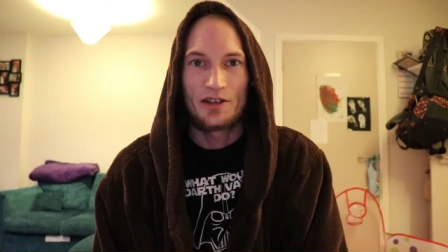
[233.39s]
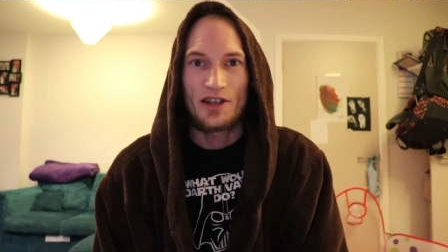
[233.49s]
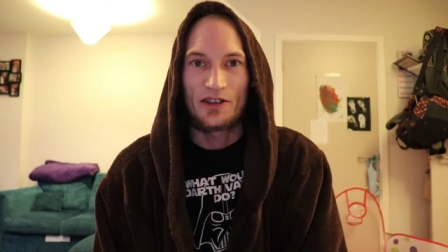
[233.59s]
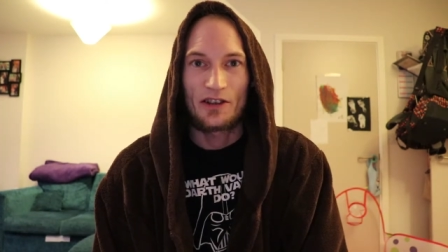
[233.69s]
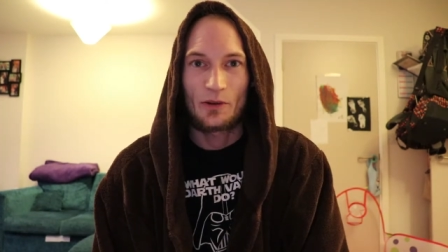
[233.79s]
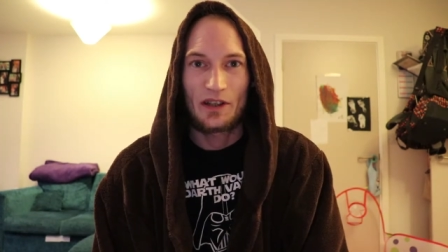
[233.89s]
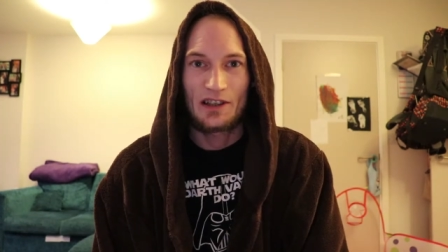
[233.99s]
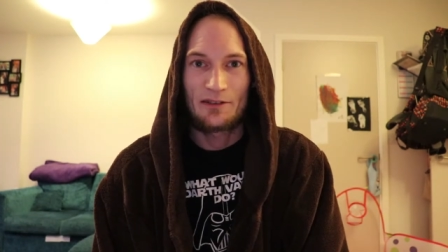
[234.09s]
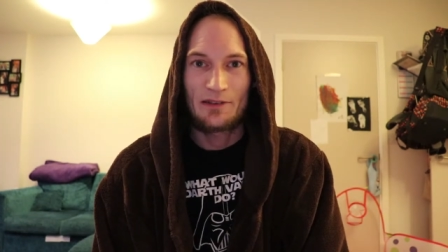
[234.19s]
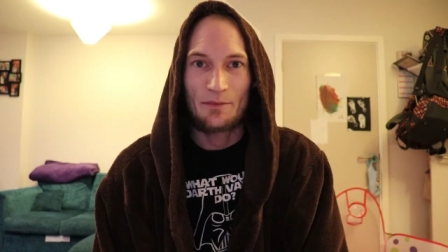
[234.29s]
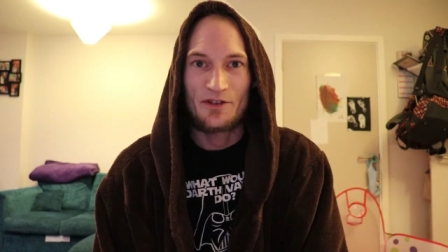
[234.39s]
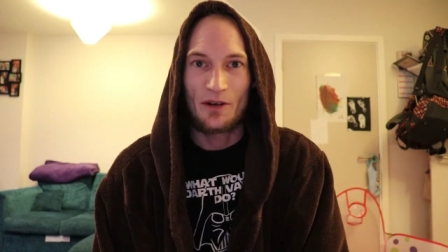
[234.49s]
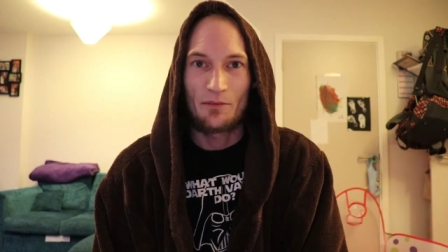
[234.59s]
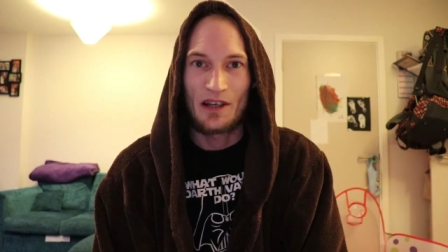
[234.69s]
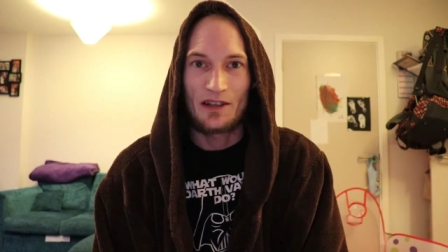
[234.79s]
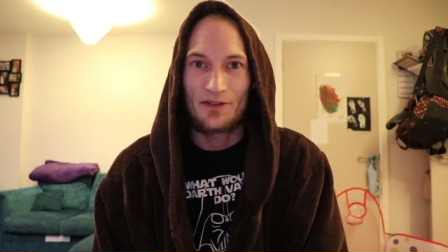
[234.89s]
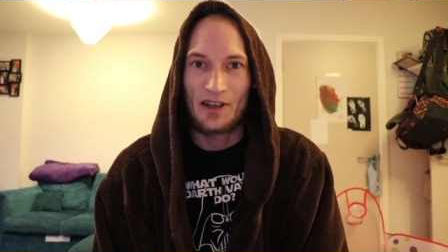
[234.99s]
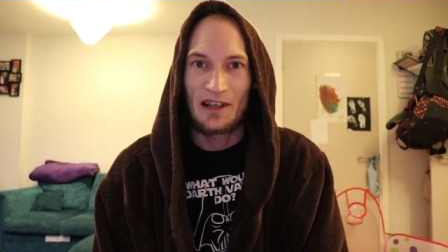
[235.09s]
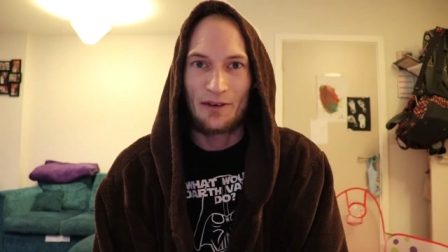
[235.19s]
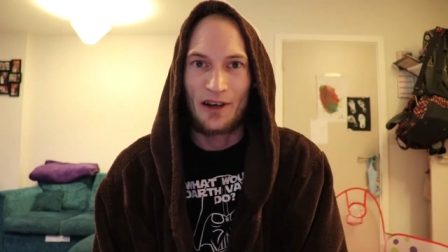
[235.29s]
Jedi quickly wraps up many of the
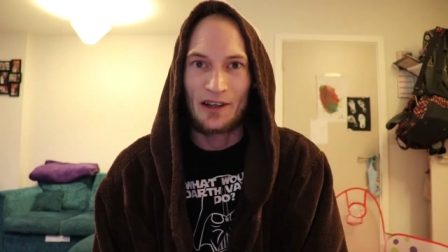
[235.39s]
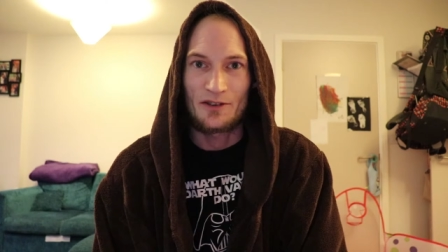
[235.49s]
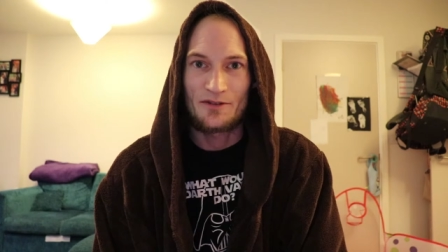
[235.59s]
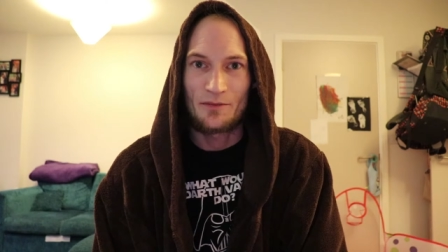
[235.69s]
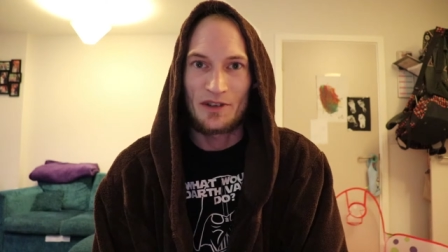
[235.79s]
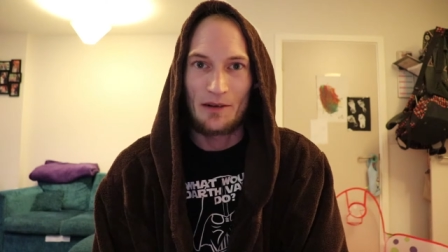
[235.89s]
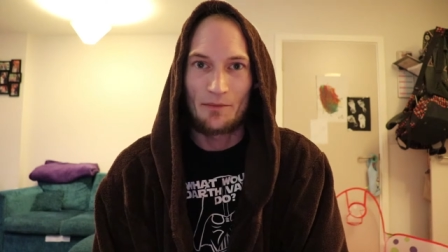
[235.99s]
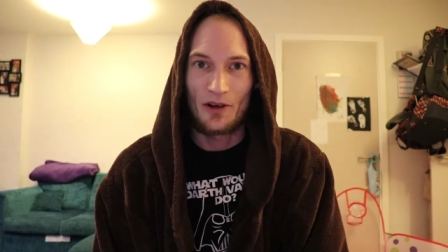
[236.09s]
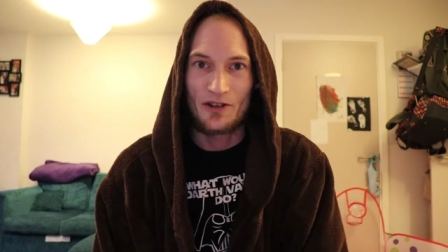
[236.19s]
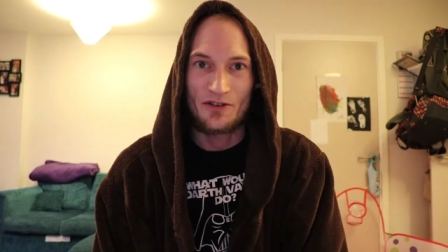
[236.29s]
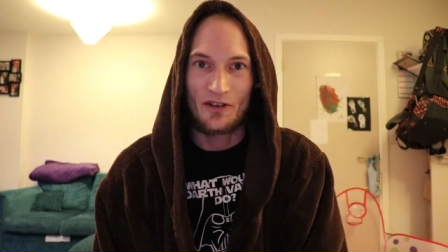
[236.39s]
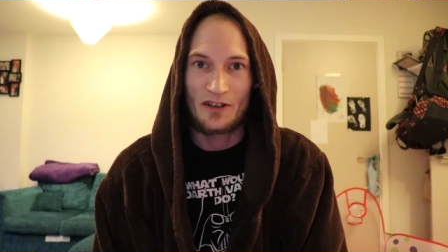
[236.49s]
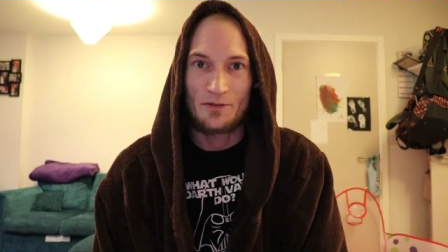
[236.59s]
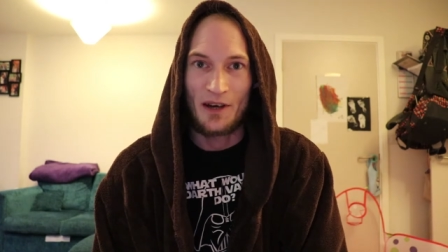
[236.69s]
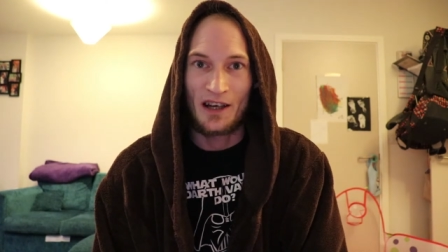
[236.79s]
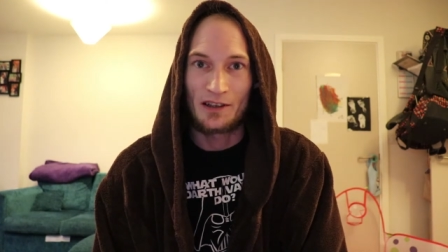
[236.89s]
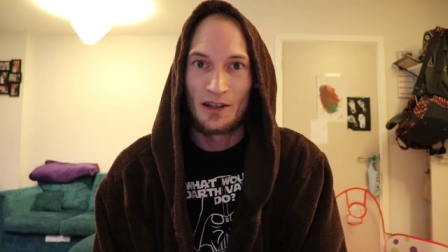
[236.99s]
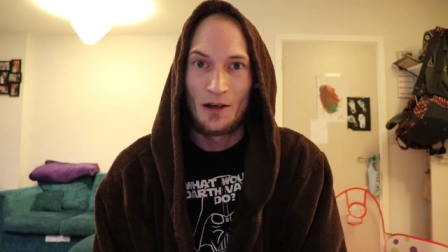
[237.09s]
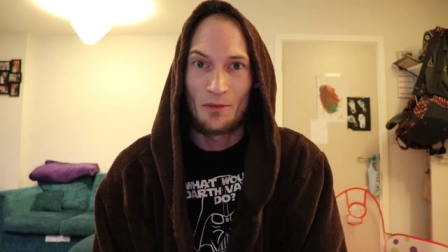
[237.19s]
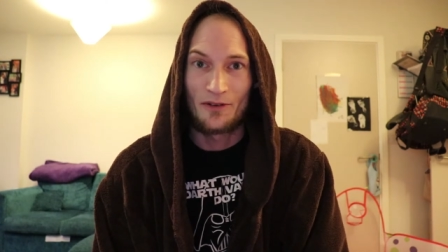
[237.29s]
cliffhangers from The Empire Strikes Back
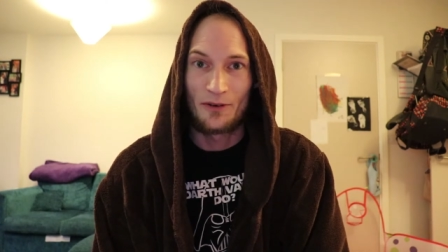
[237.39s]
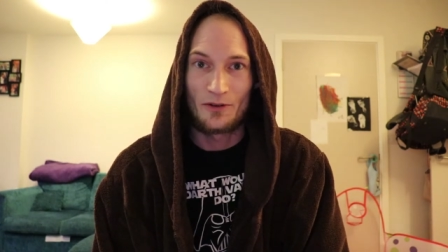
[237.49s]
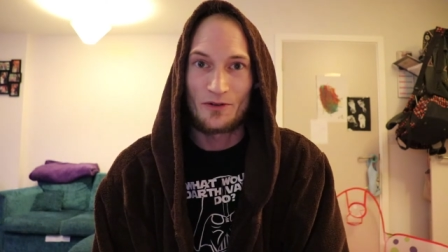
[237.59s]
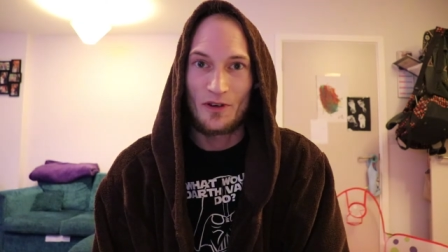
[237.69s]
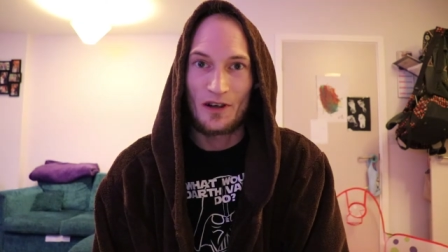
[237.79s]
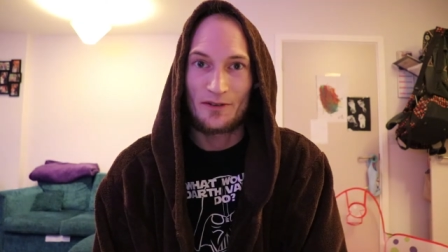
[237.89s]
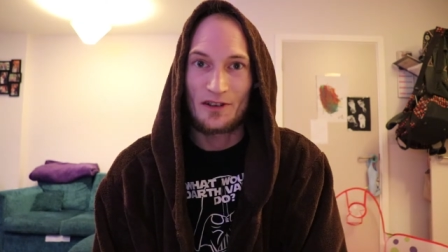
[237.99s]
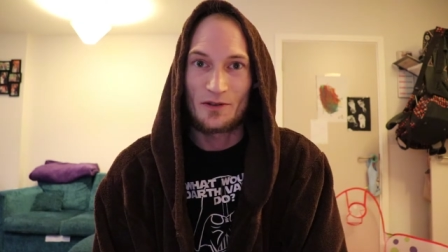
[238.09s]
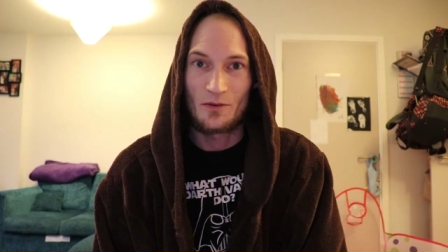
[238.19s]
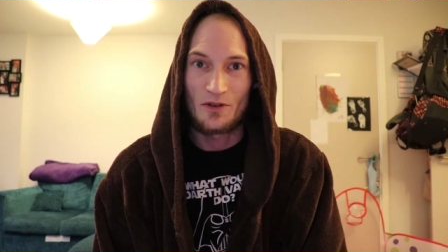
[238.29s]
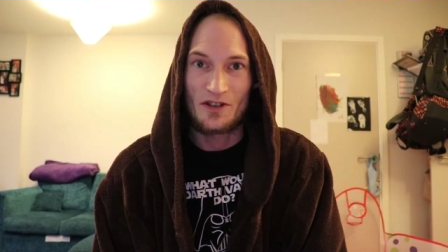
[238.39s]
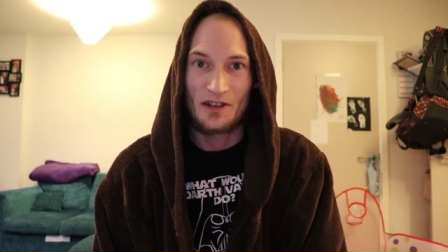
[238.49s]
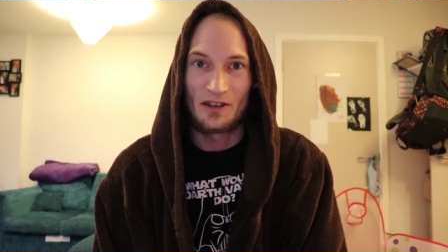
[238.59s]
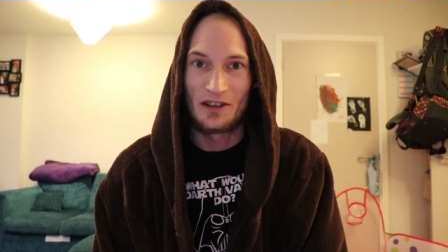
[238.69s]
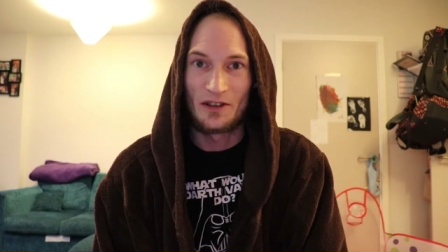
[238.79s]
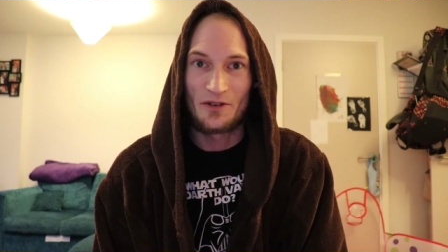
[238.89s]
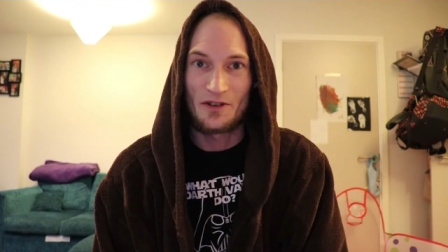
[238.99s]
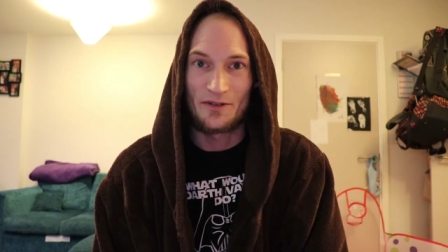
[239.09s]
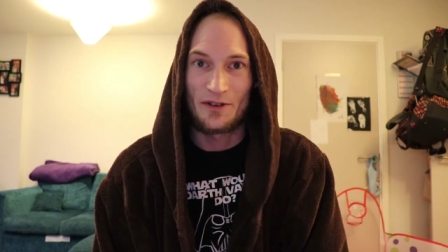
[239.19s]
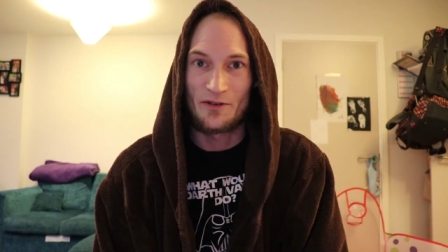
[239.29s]
before driving towards the
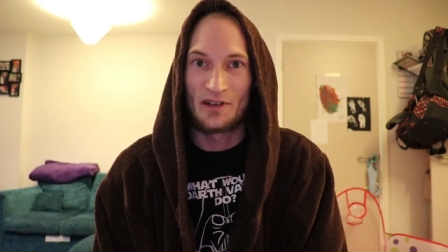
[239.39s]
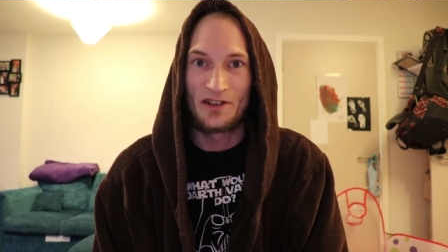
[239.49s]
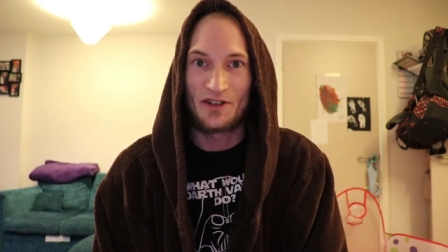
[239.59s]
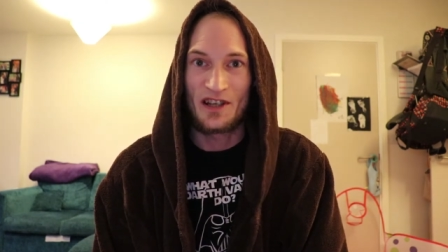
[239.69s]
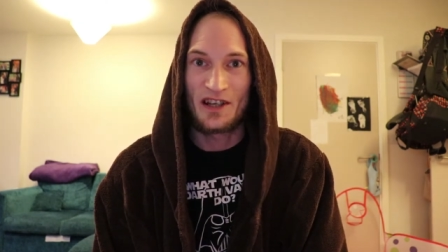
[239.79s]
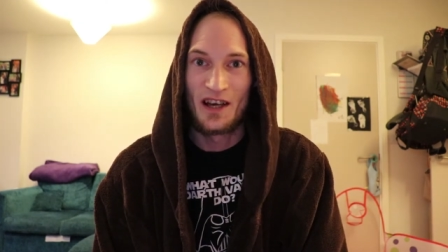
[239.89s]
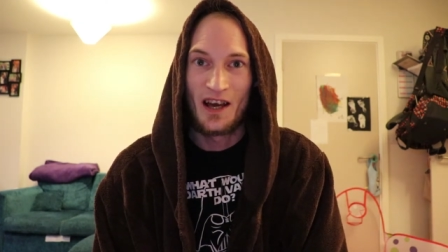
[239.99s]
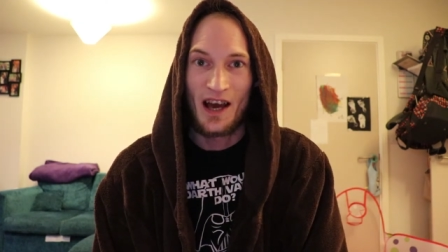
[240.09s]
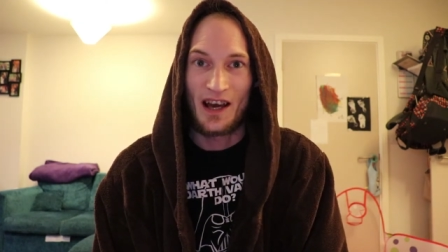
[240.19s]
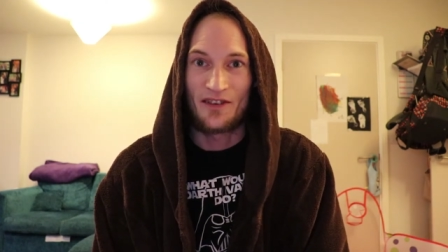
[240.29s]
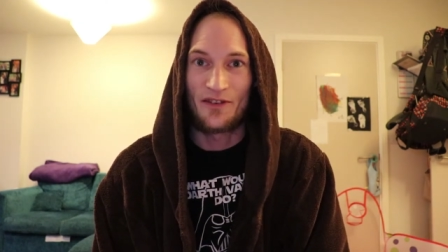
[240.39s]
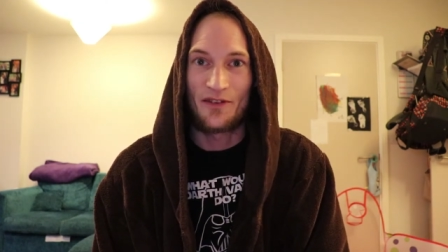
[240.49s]
conclusion of the trilogy and